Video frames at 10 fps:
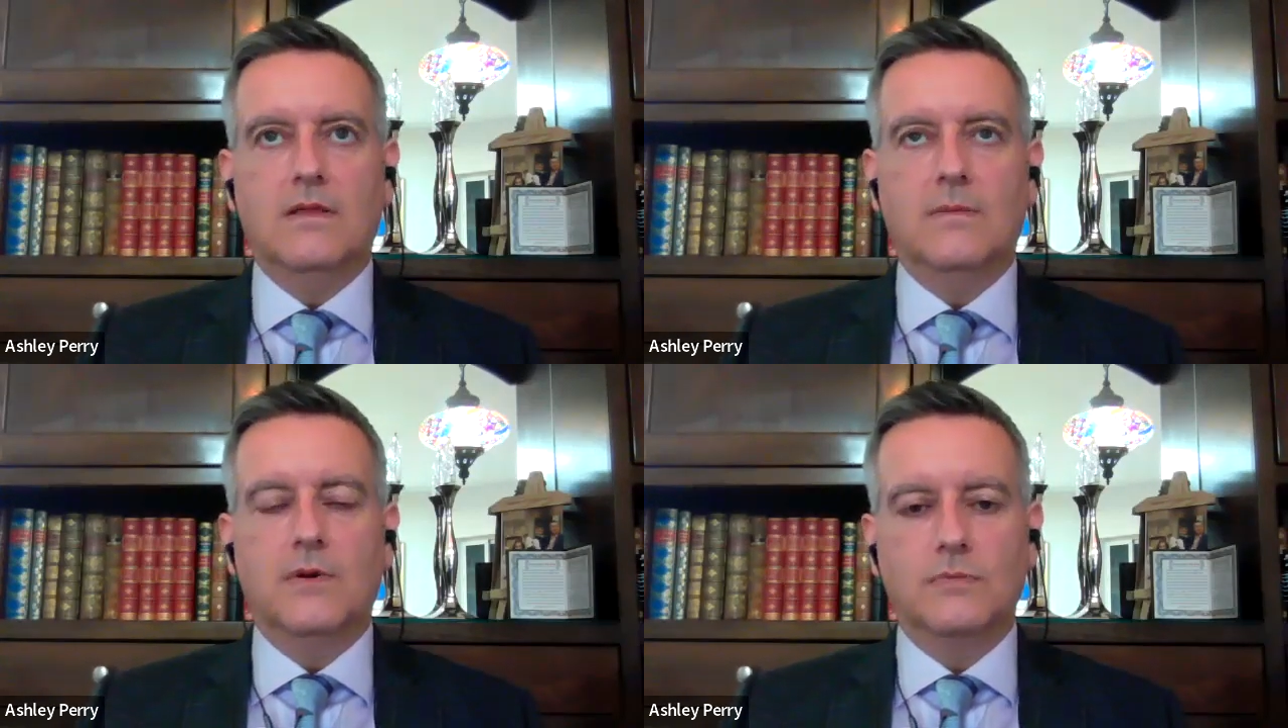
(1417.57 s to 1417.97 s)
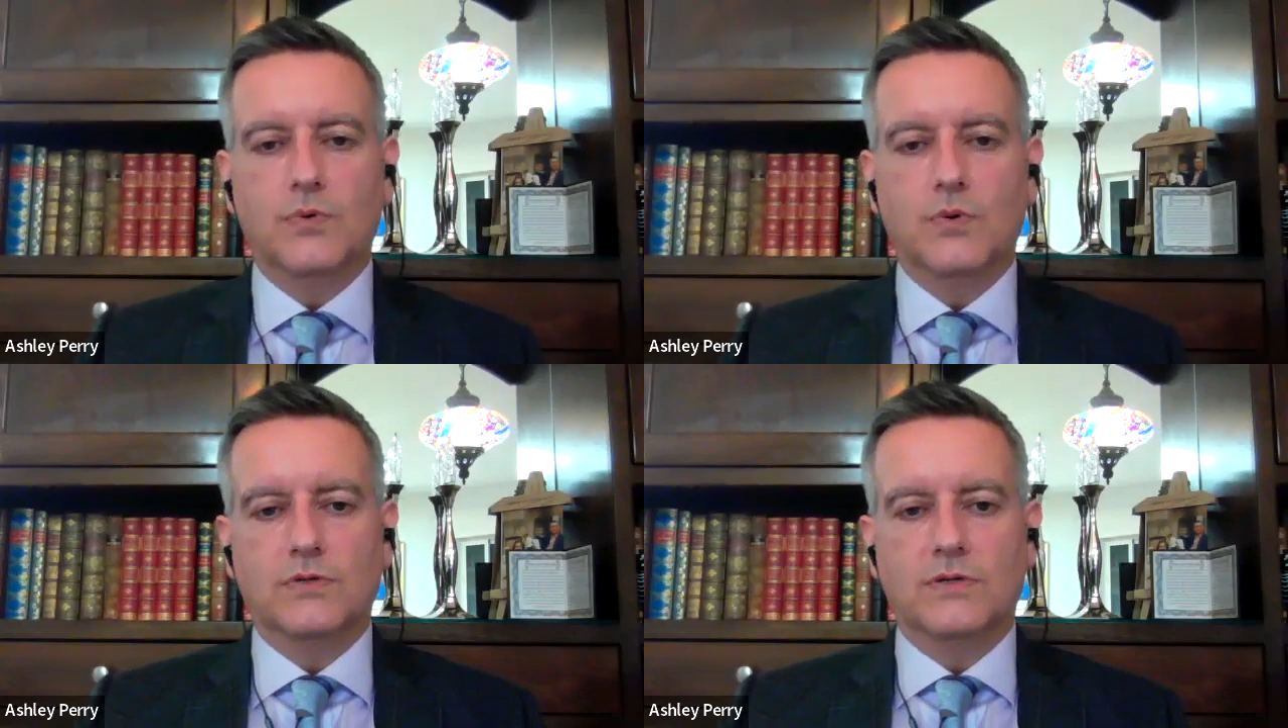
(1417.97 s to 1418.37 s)
the most
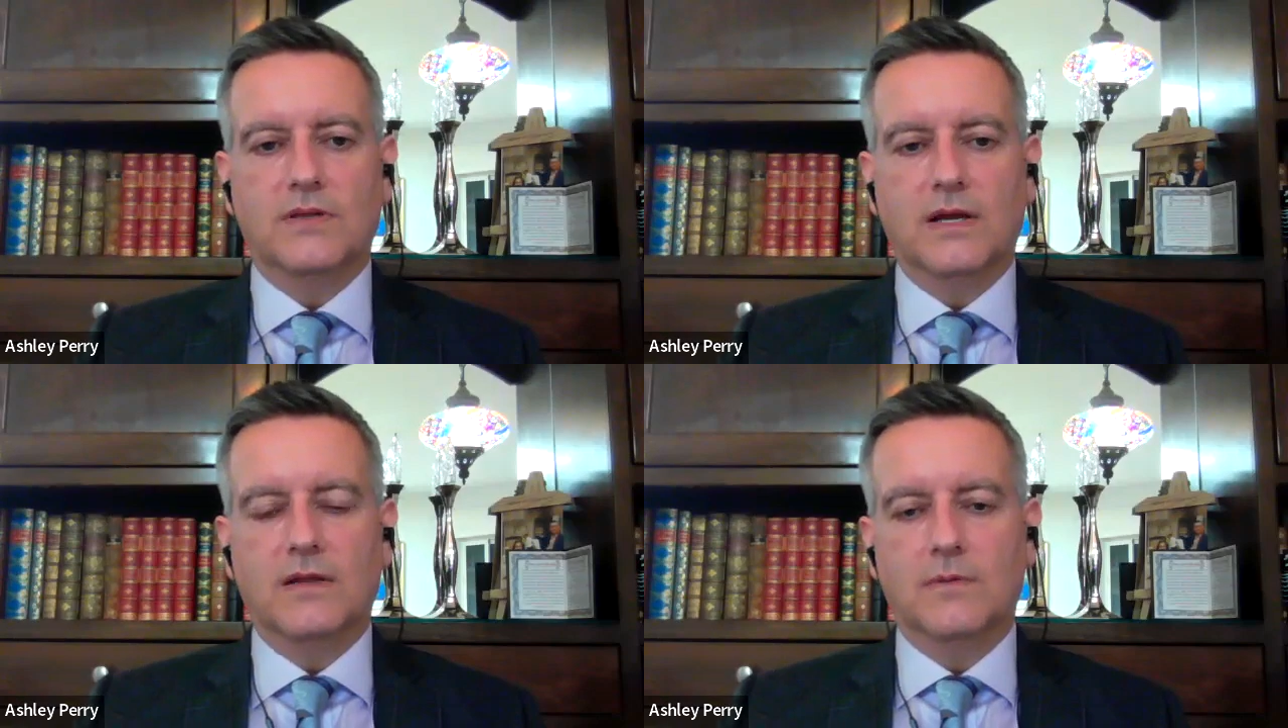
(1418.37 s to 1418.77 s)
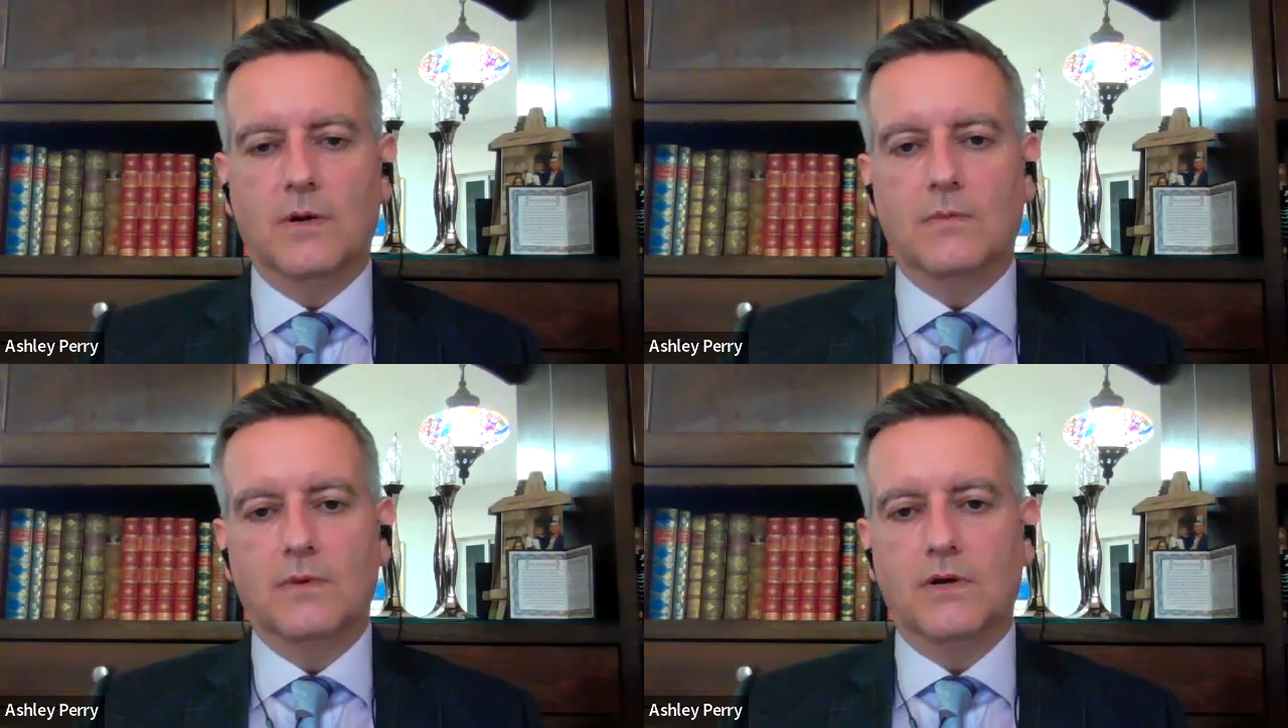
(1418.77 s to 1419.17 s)
important thing at the
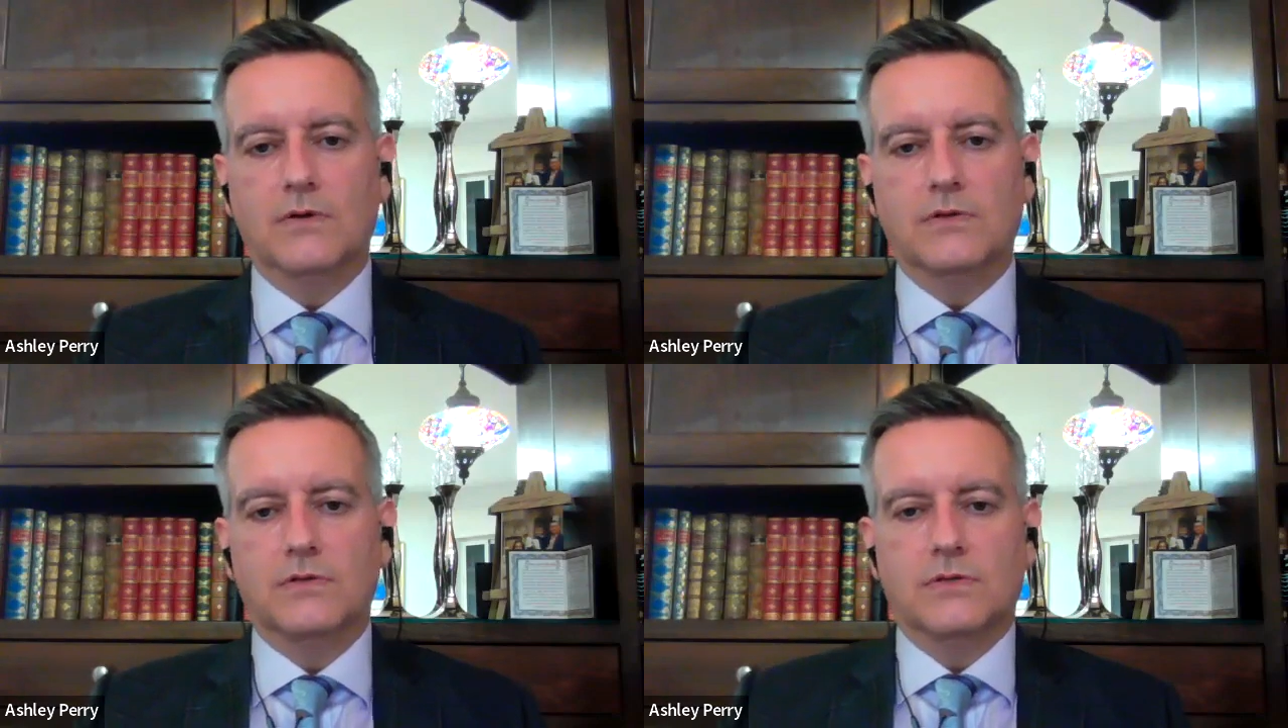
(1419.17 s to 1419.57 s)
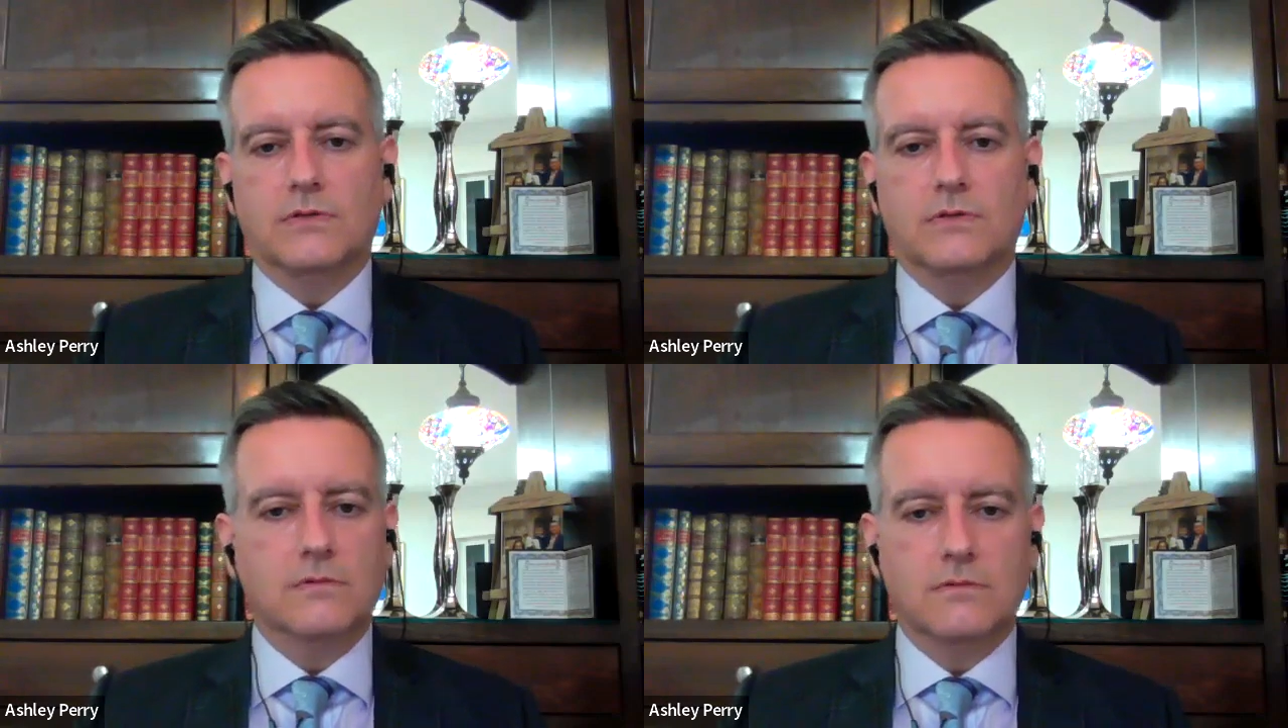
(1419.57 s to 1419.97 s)
moment,
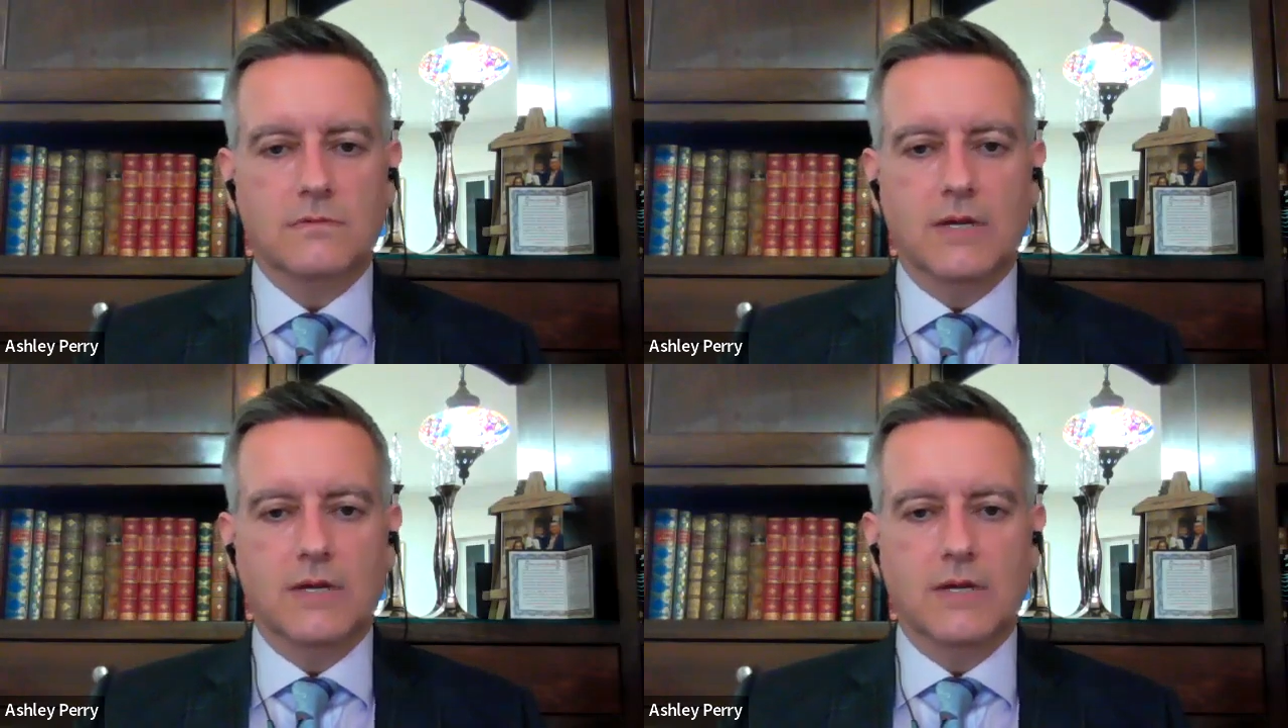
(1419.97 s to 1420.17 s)
because